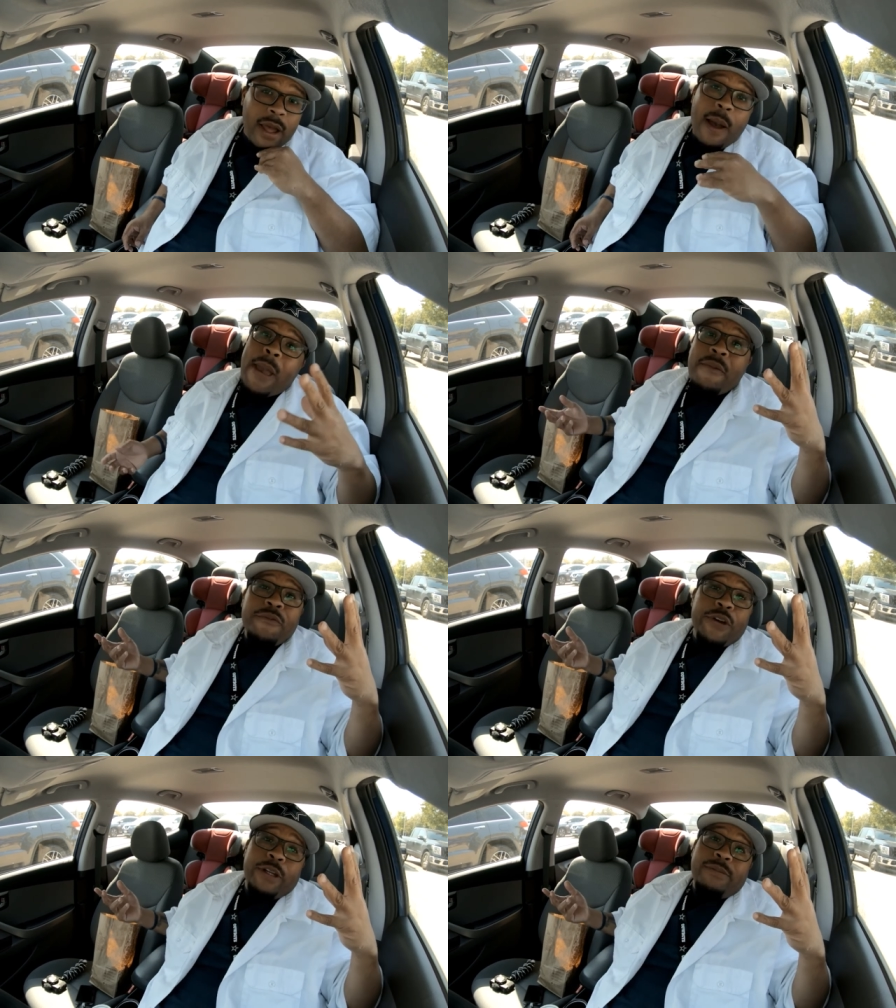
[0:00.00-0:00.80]
I'm
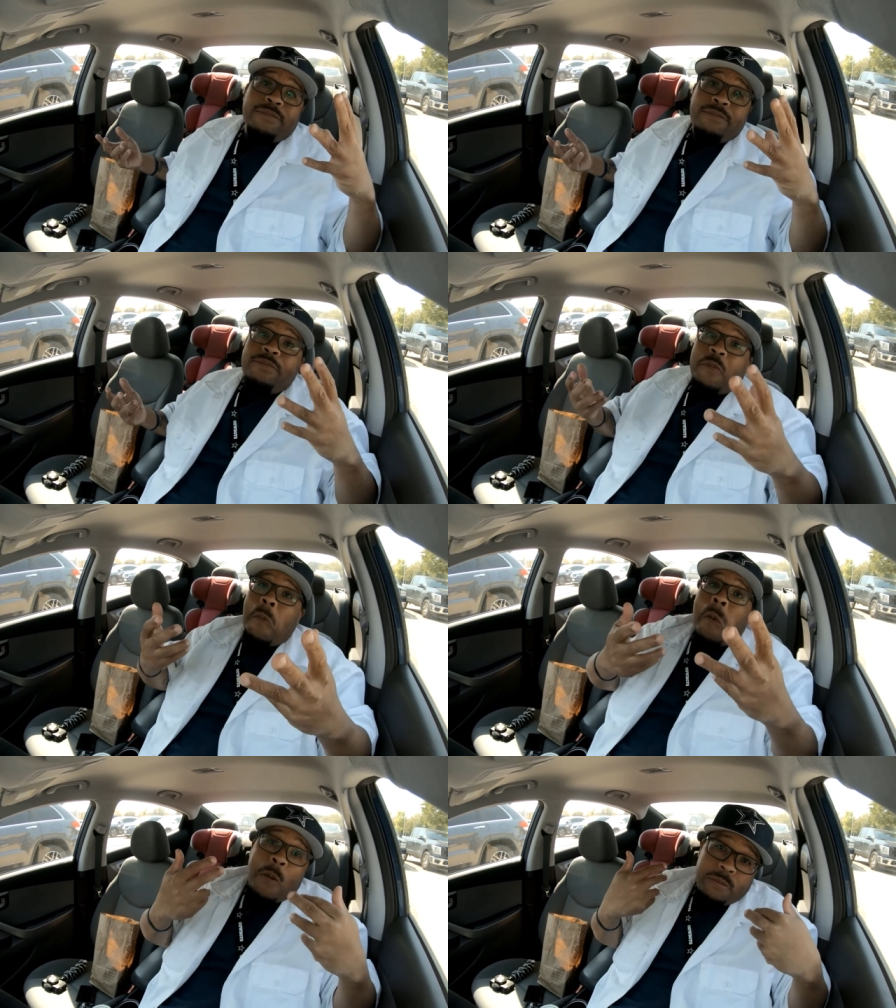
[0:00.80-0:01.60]
having fun.
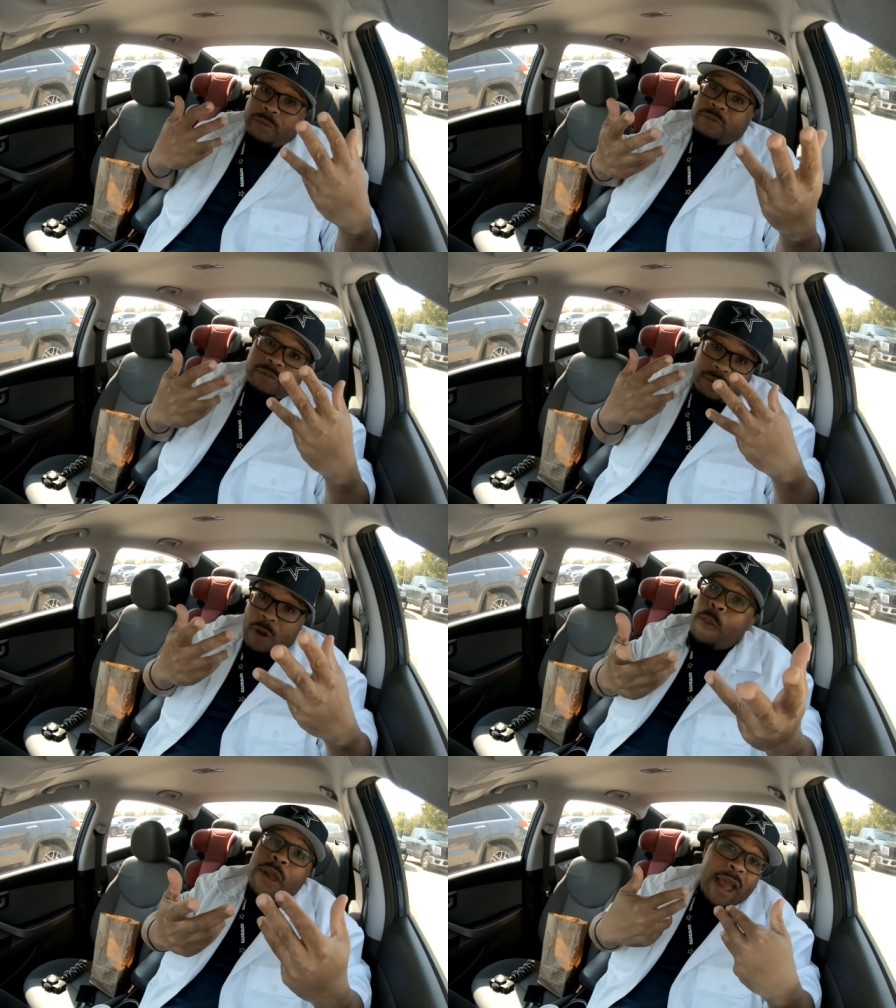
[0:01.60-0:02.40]

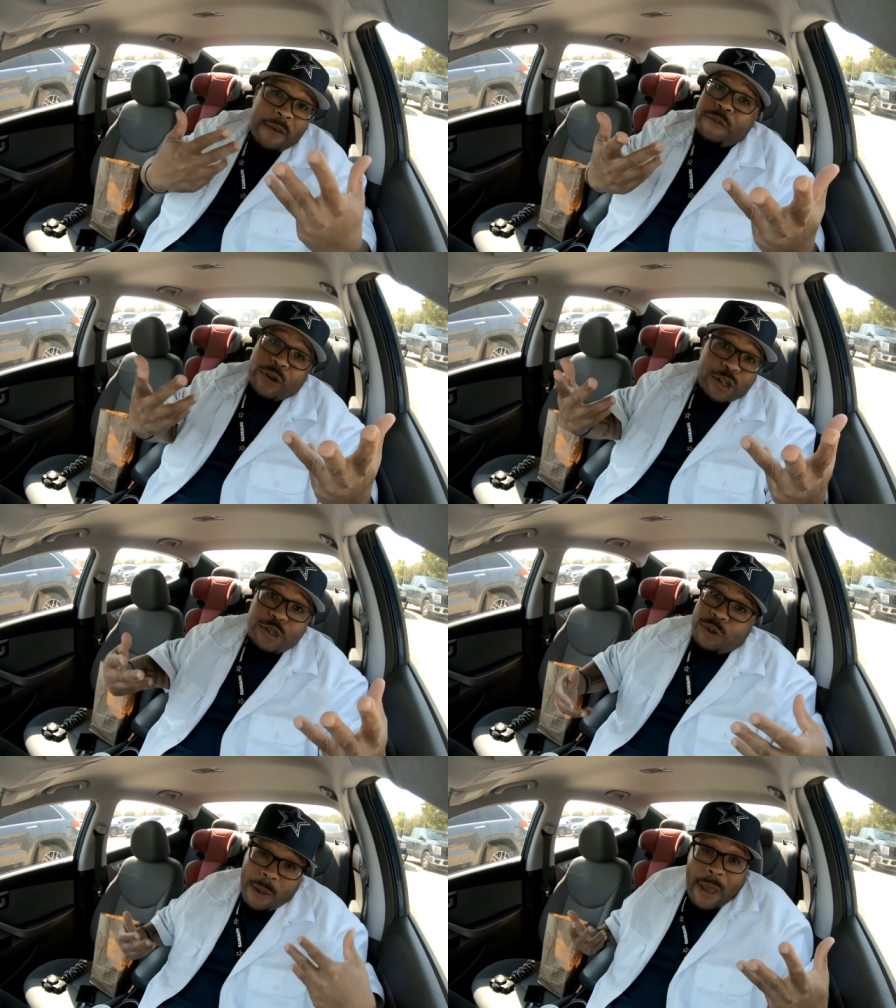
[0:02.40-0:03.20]
Hope y'all having fun
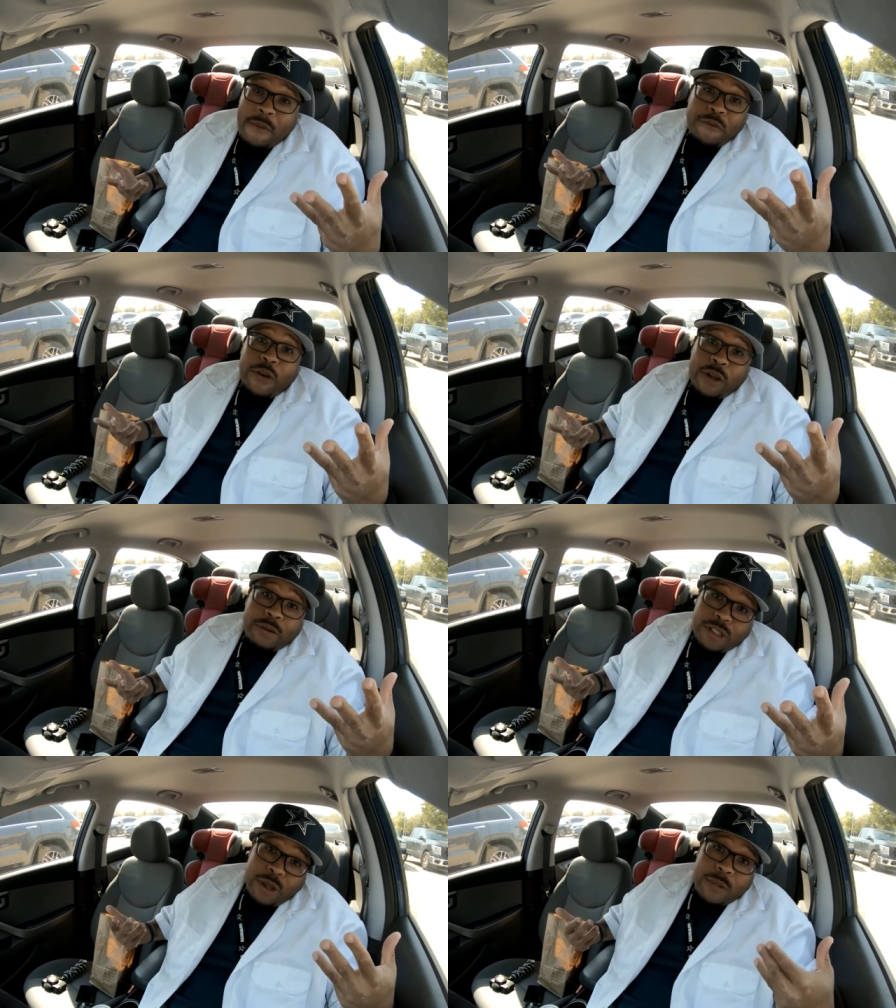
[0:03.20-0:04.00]
too. I'm having
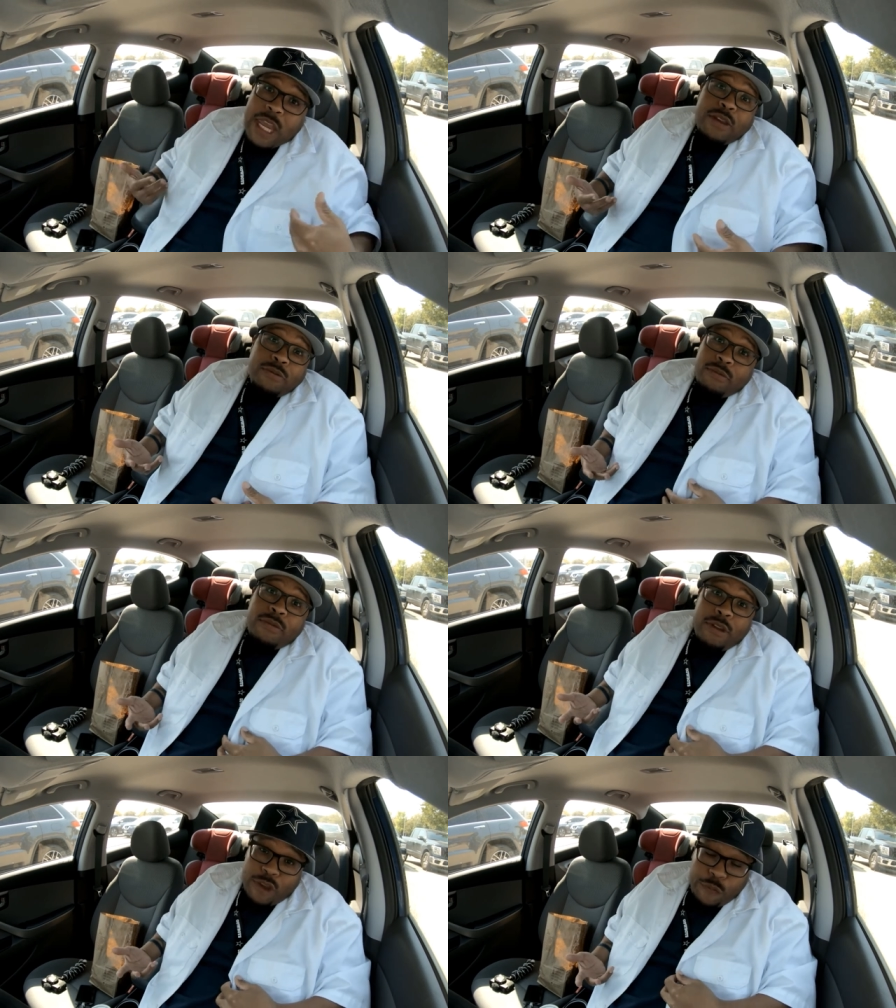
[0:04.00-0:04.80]
fun because I'm eating.
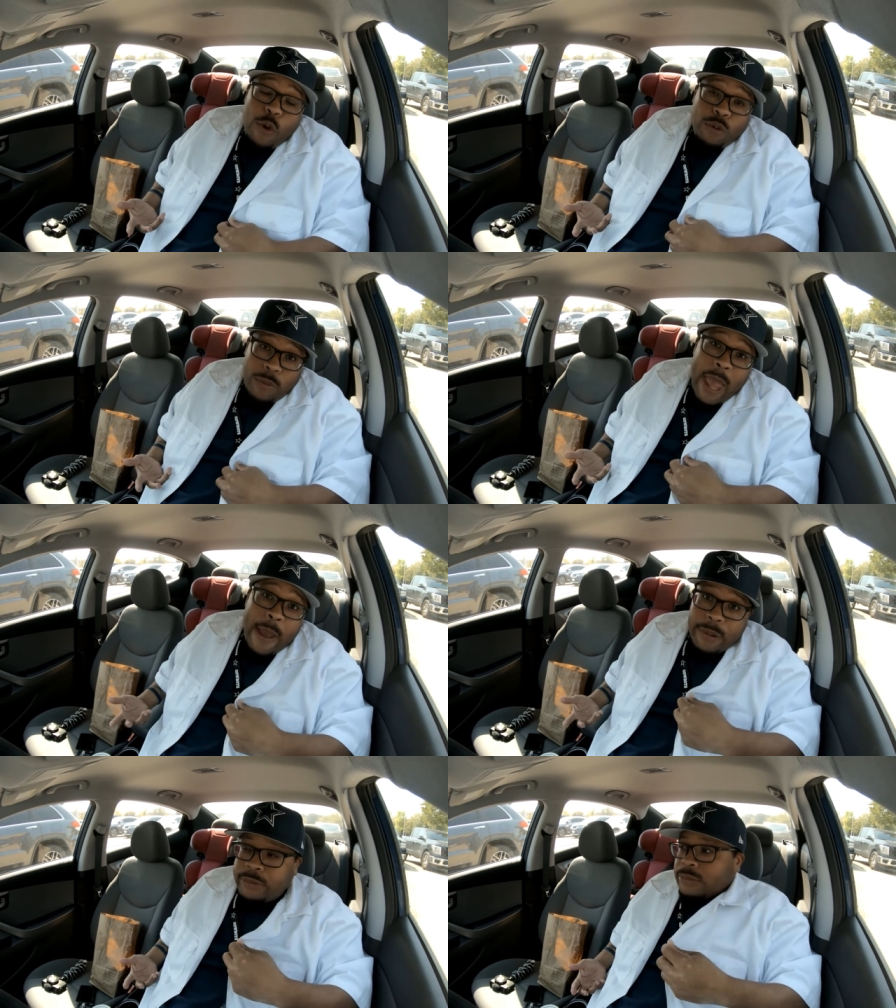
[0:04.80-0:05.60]
It's food. I'm
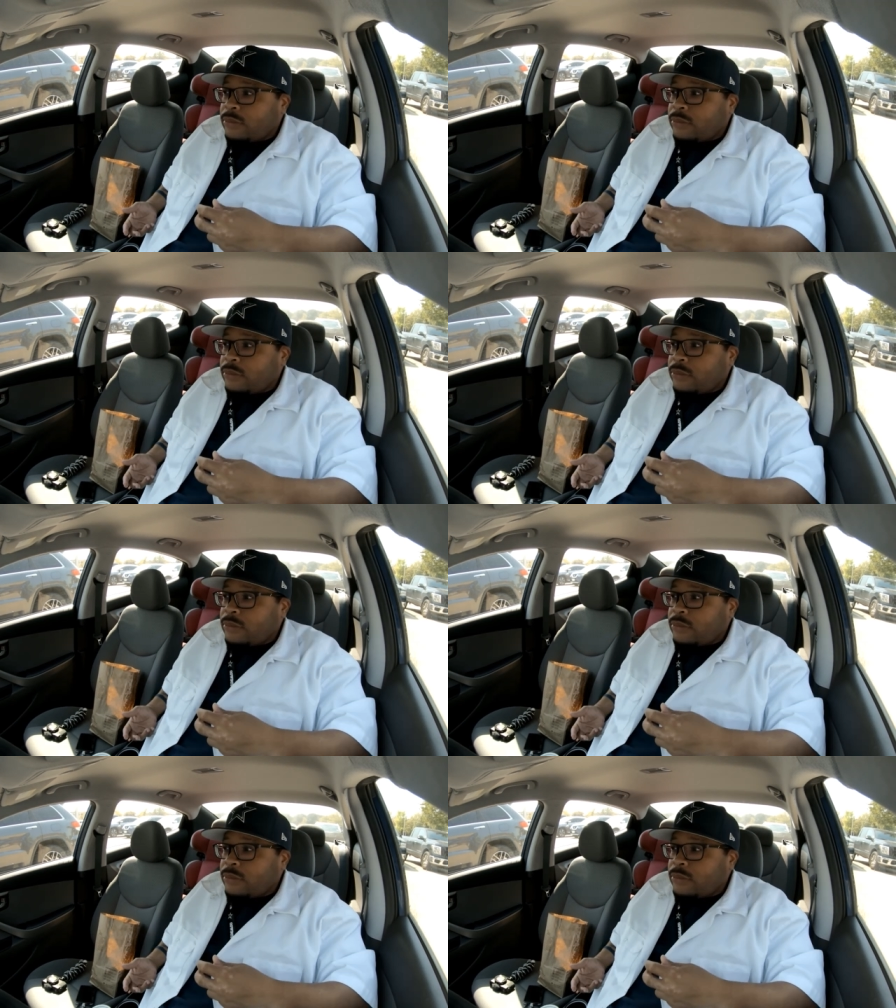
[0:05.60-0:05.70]
happy.